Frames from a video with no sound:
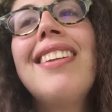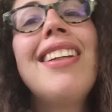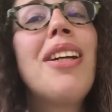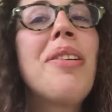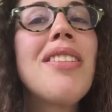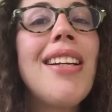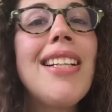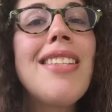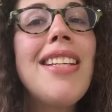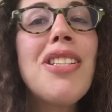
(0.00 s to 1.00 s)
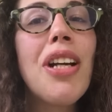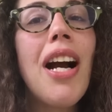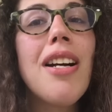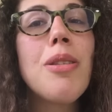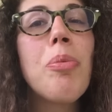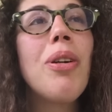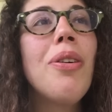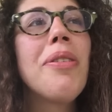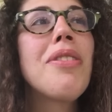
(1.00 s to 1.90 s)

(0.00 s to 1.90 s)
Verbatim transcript: you know, it's like a teaching hospital.